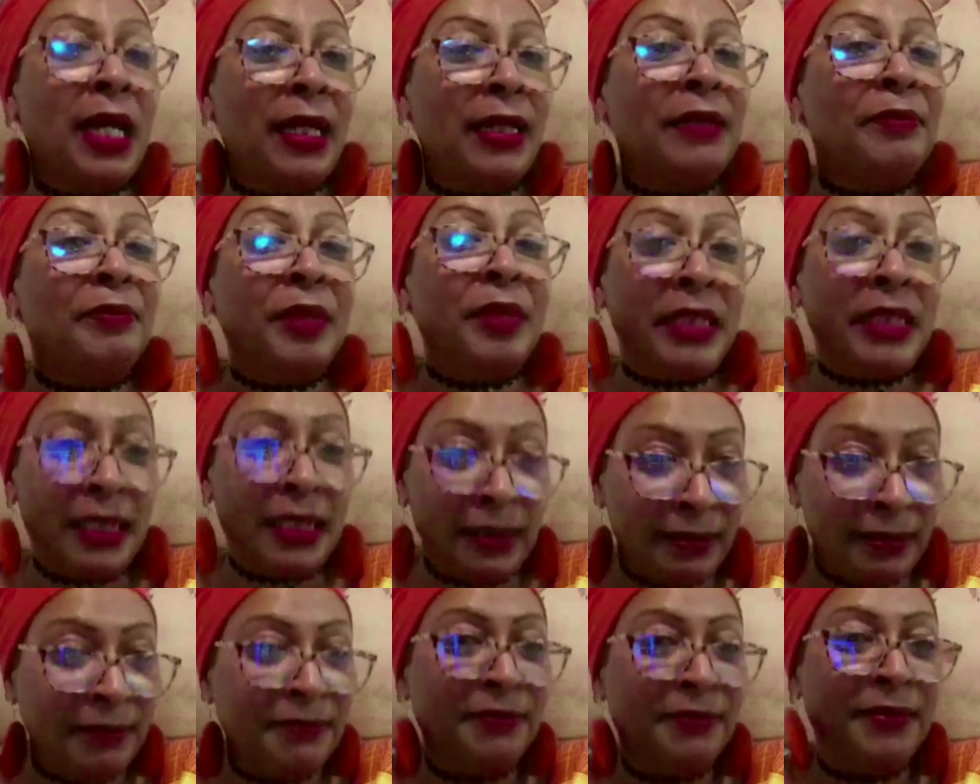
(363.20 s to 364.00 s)
I got a
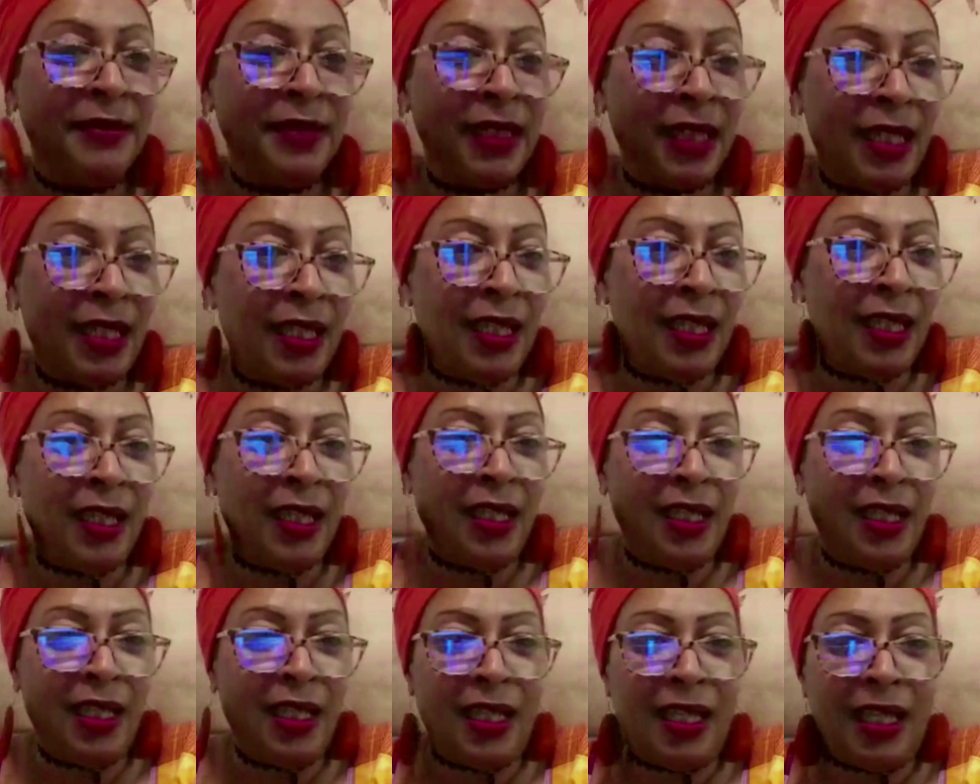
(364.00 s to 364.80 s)
beating.
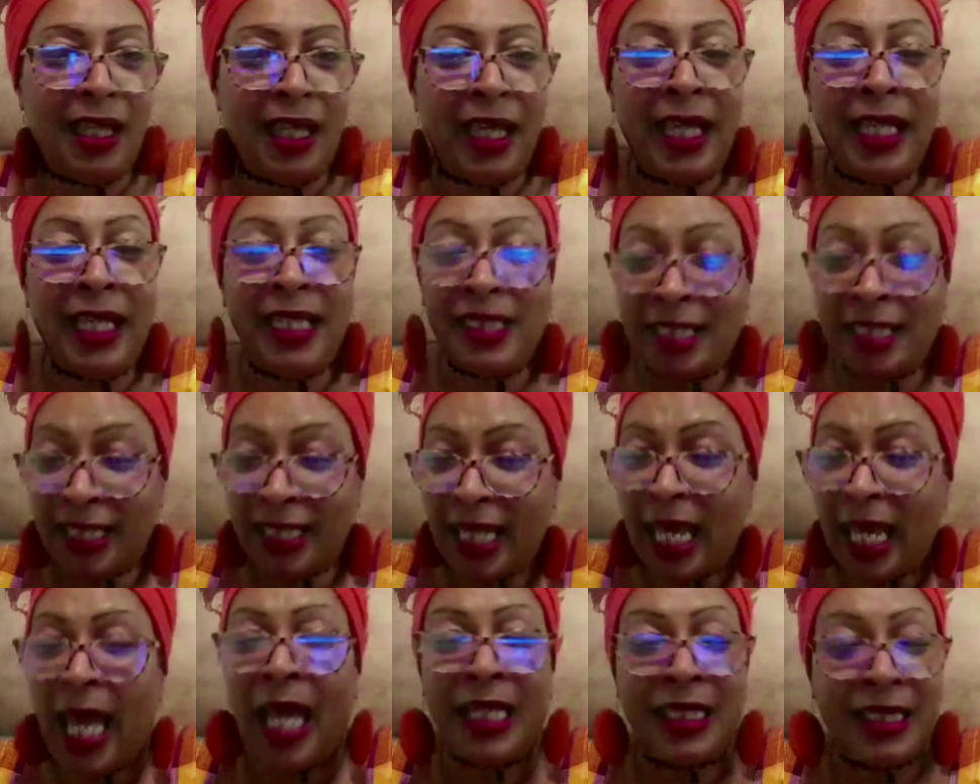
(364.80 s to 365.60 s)
And
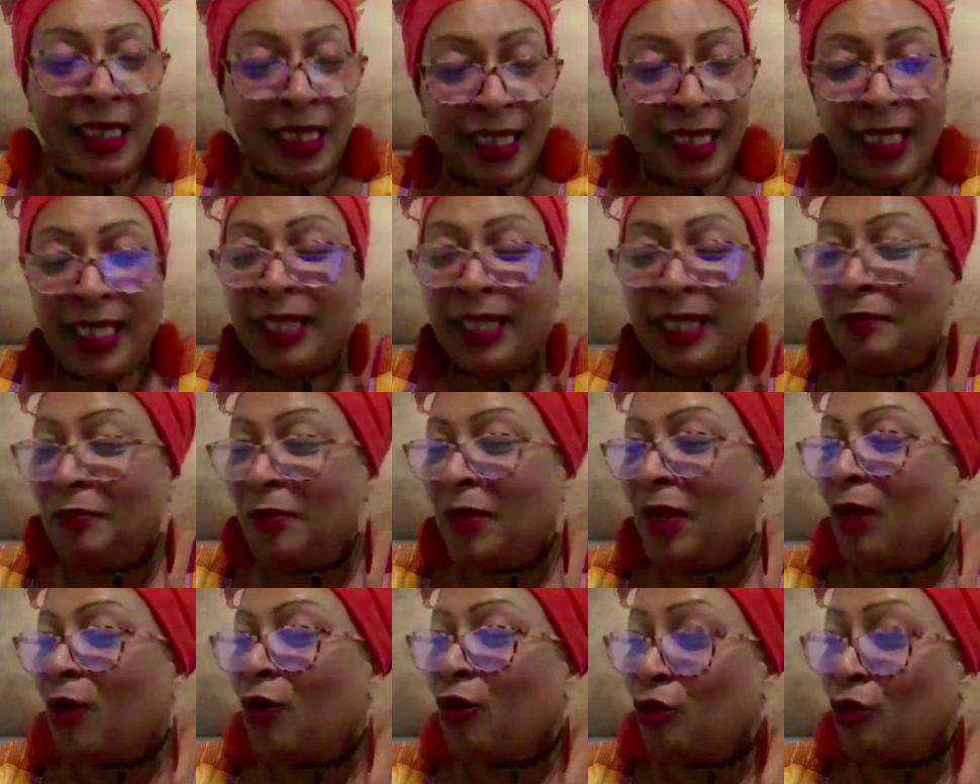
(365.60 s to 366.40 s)
she actually gave
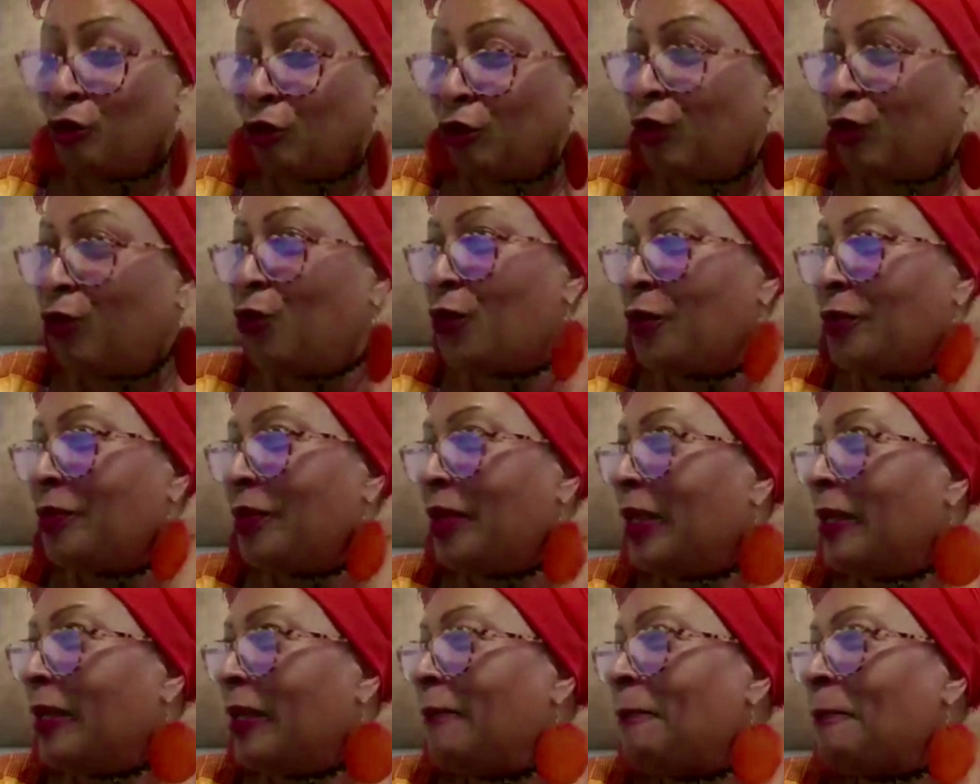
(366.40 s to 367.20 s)
me a good
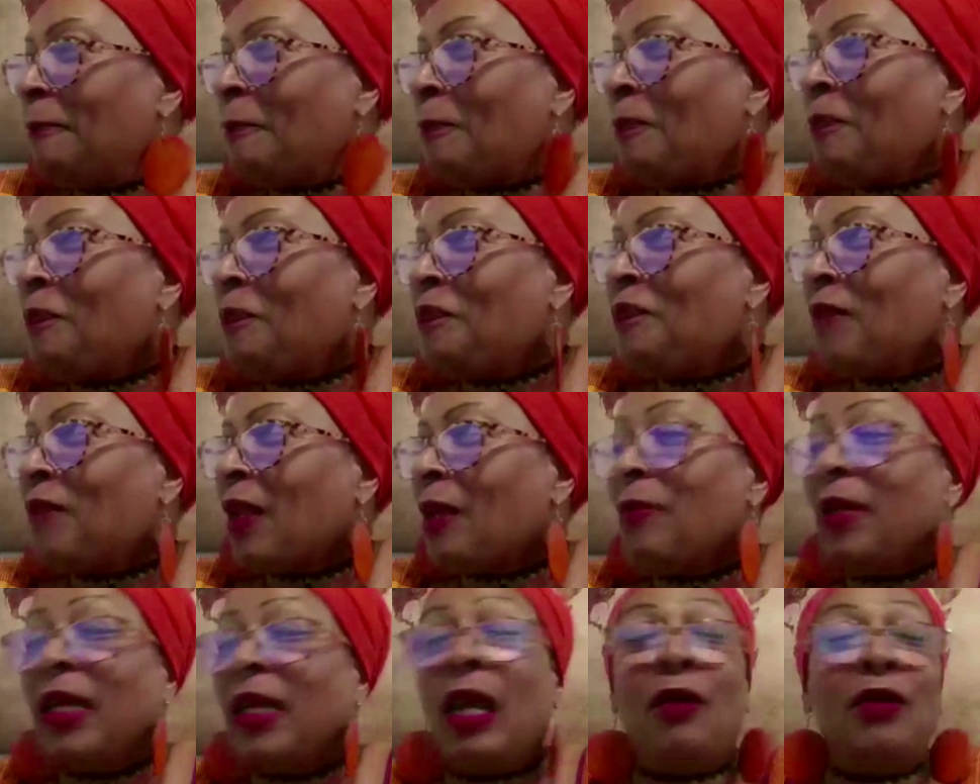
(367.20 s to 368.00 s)
whooping.
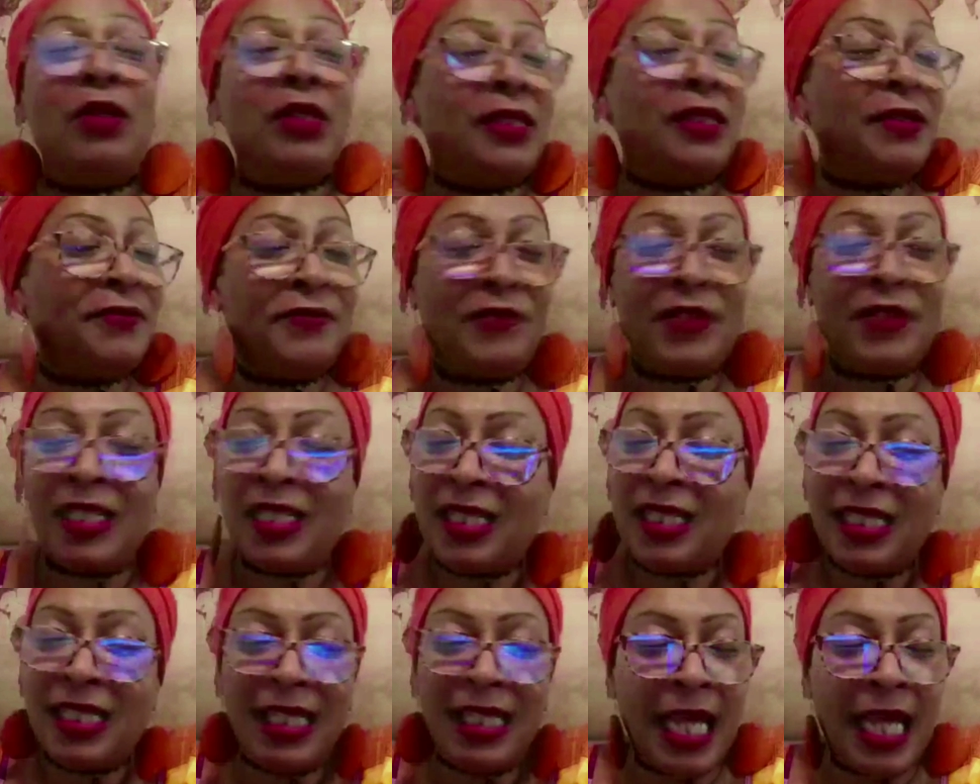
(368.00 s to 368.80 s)
But that was the
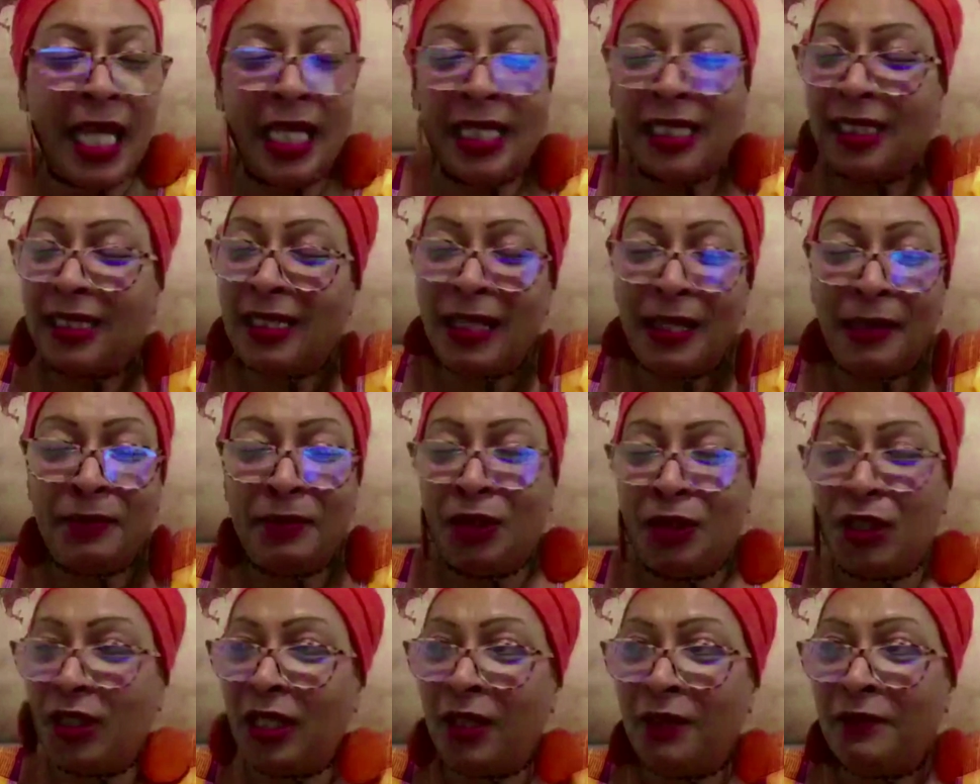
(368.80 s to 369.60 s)
first and last
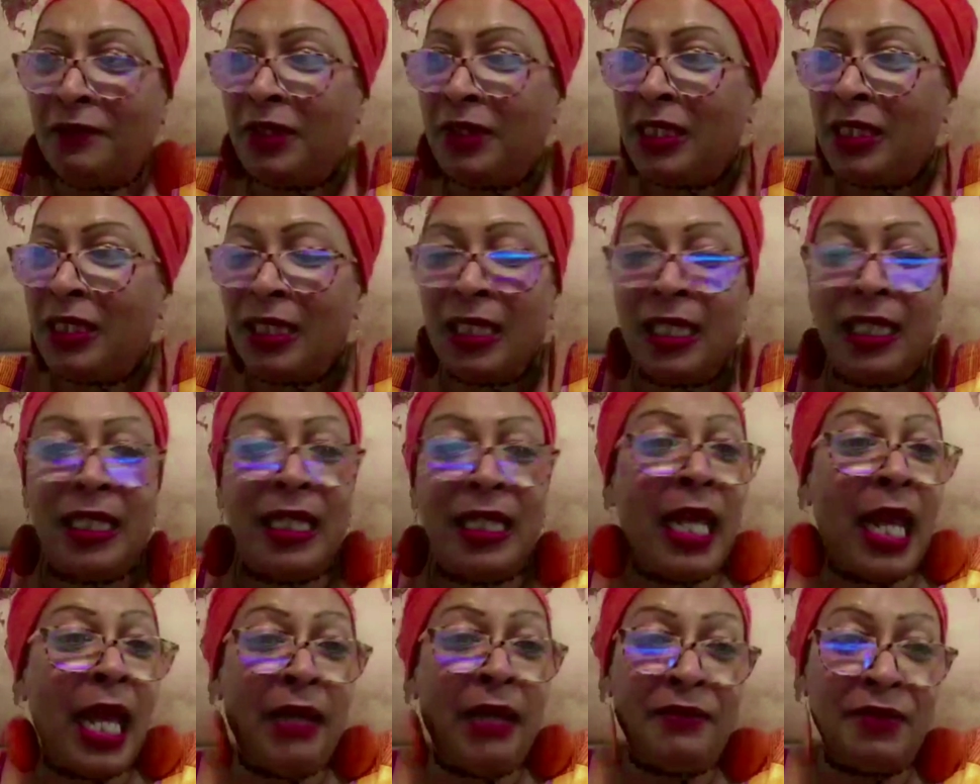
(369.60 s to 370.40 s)
time she ever did
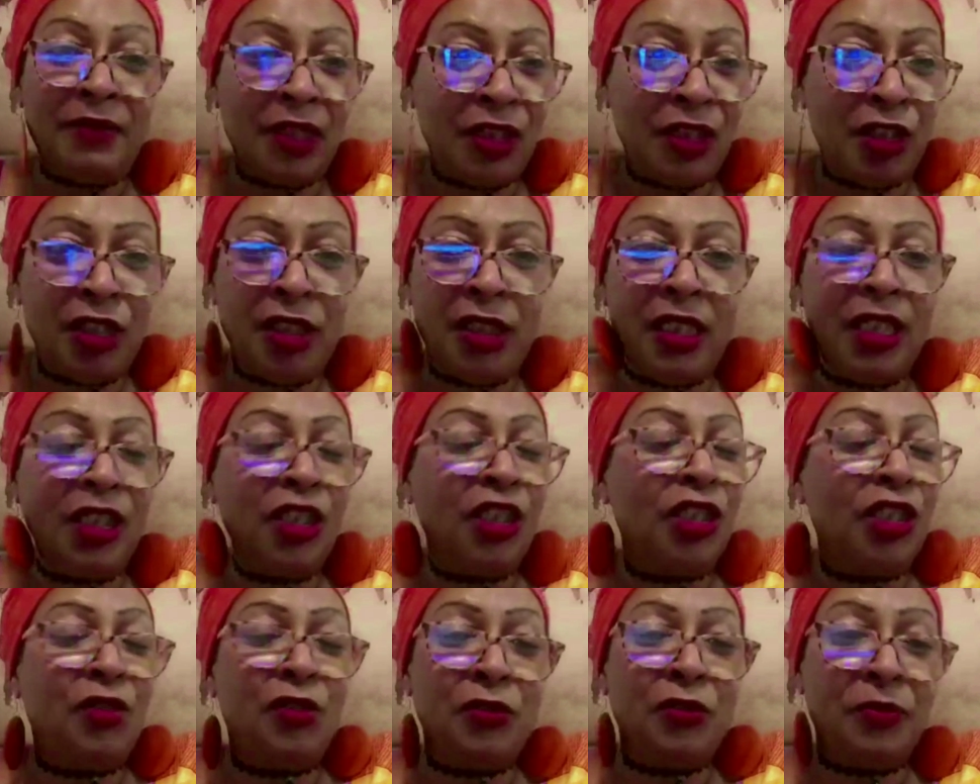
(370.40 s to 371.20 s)
it. And after she
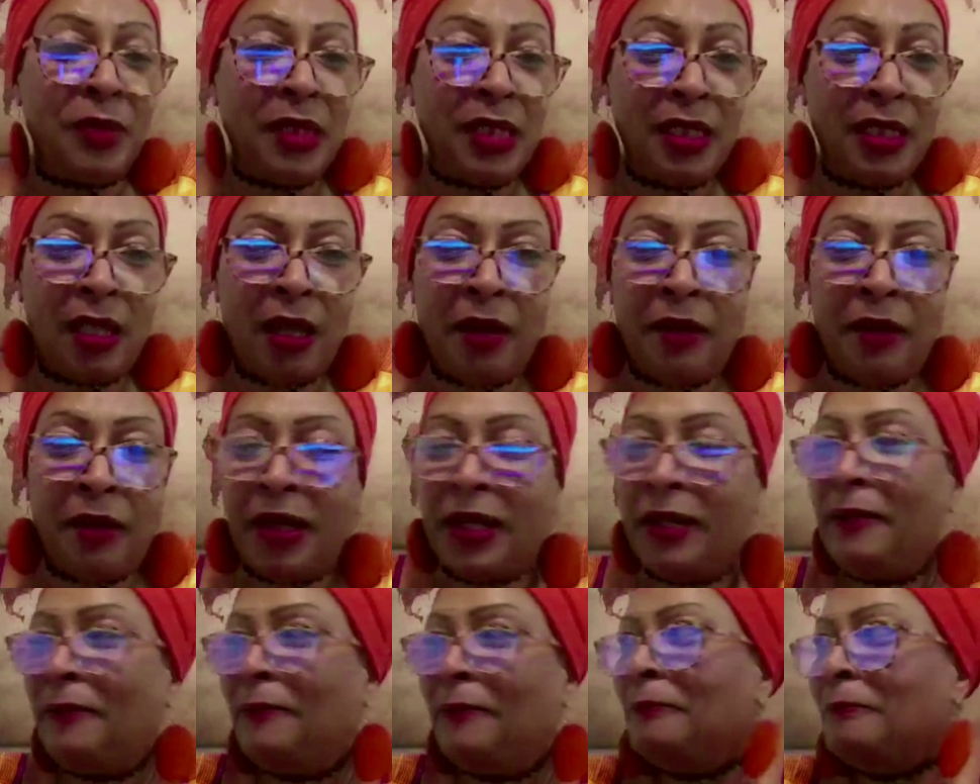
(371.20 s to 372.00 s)
did, she told me
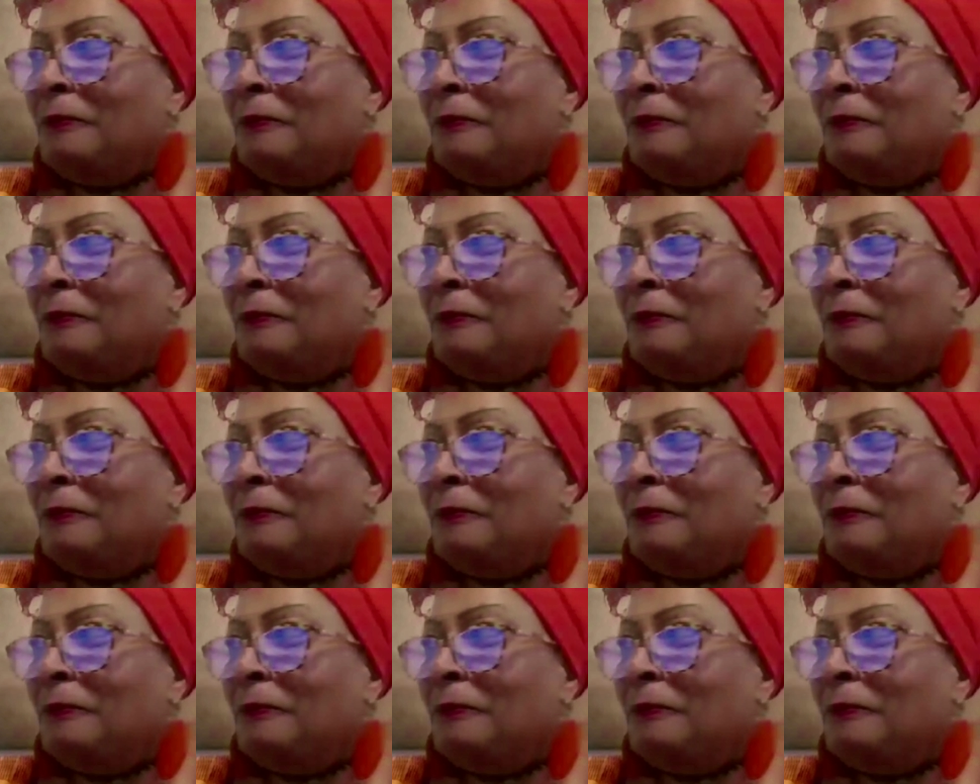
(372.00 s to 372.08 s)
sorry.